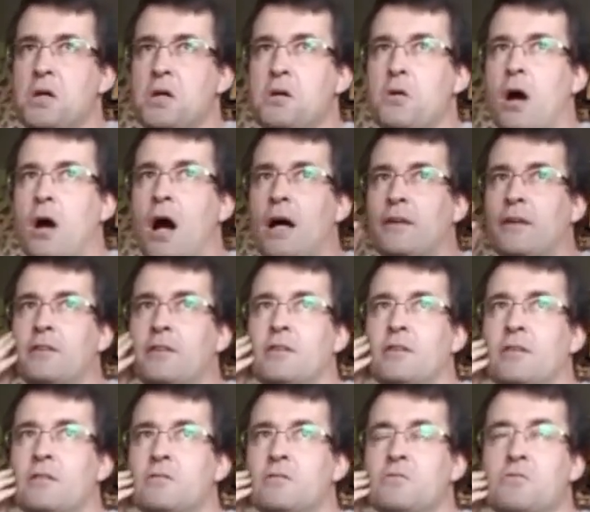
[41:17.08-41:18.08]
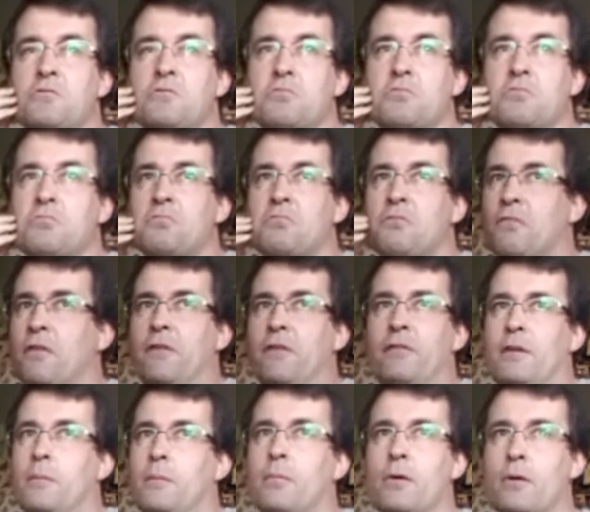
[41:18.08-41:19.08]

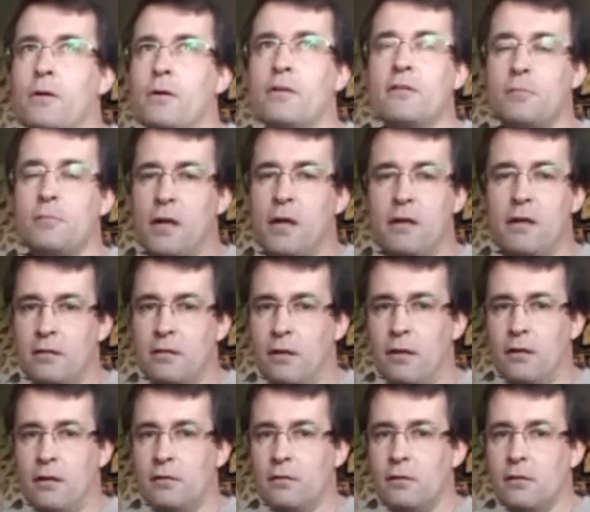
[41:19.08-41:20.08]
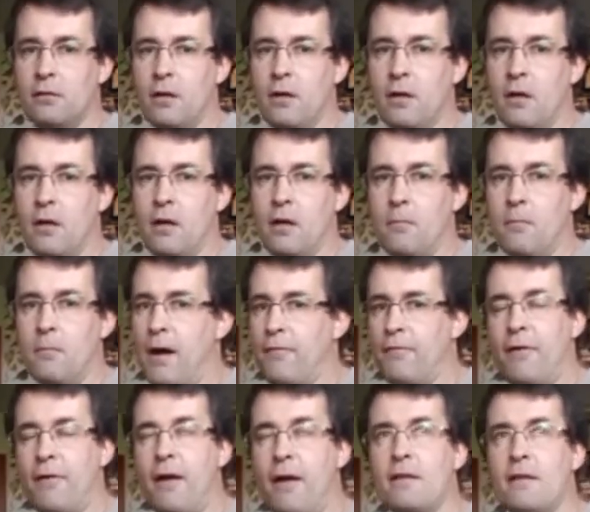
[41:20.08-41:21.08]
150 bird species. My
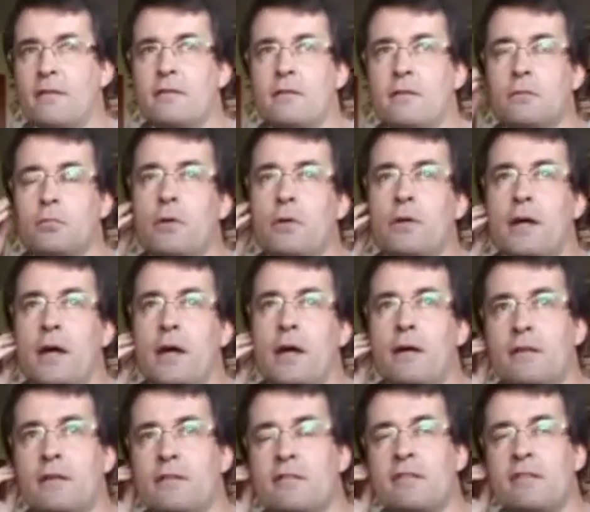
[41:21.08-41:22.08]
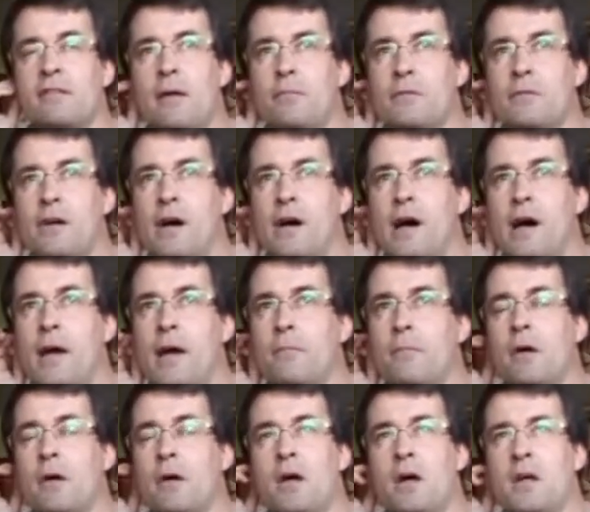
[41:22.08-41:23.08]
friends were there at the same
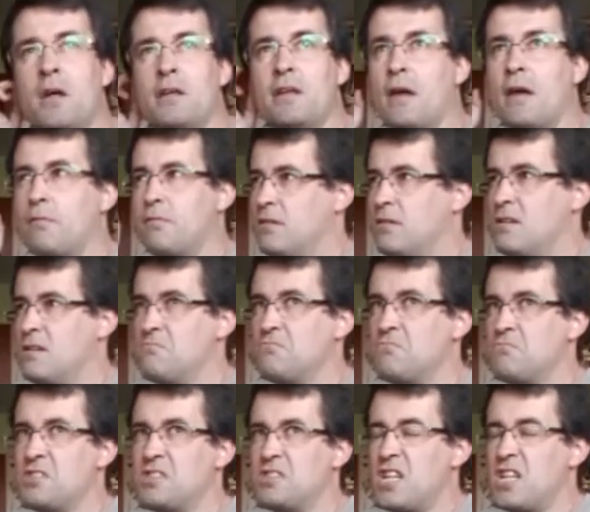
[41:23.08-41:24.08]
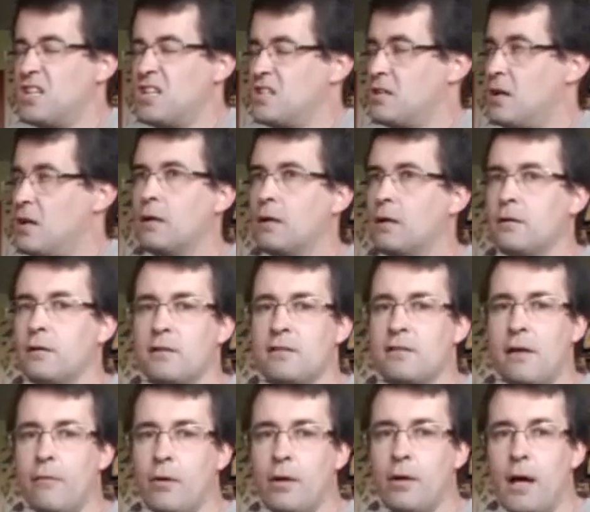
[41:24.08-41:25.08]
time. They have seen 600,
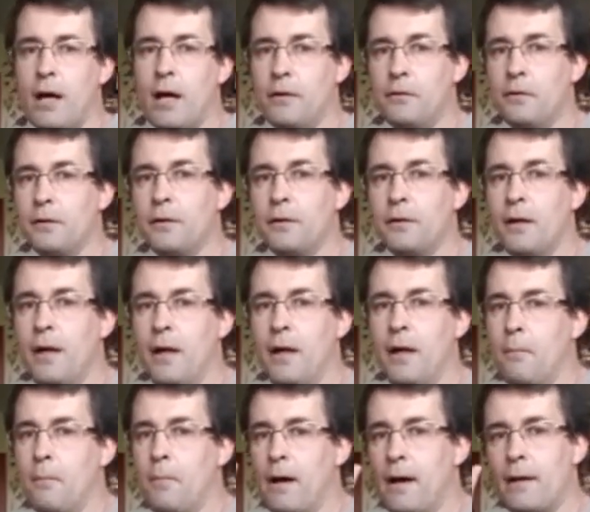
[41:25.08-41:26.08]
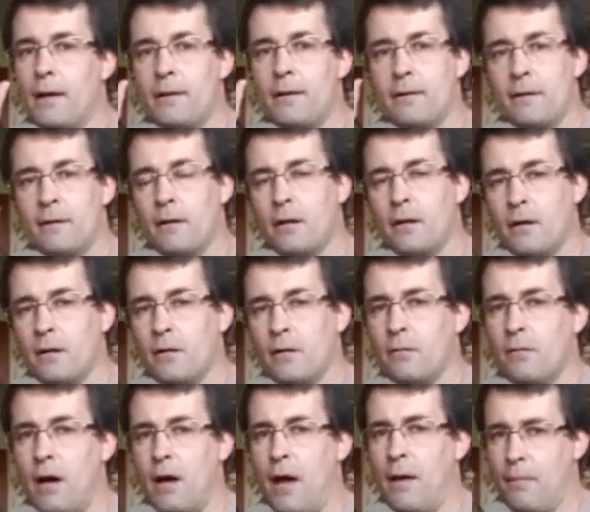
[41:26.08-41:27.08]
700. But
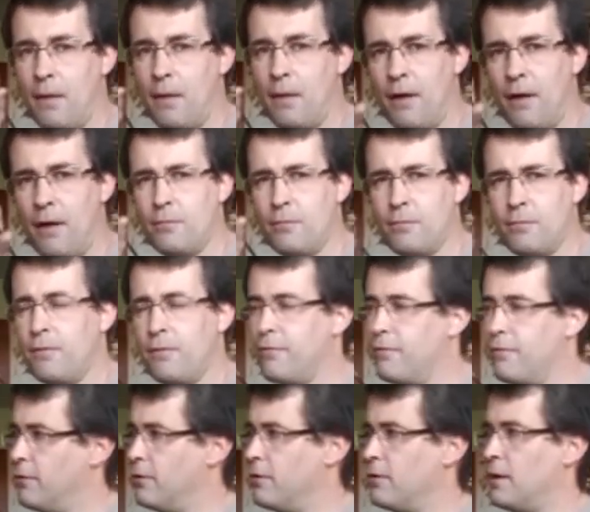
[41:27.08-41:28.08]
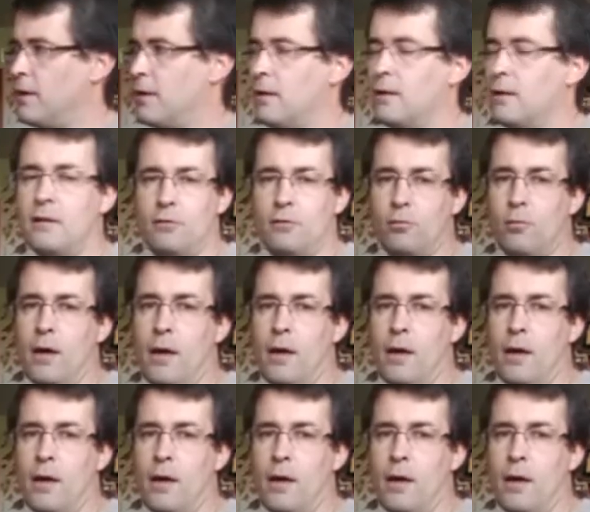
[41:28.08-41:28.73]
I would prefer this way.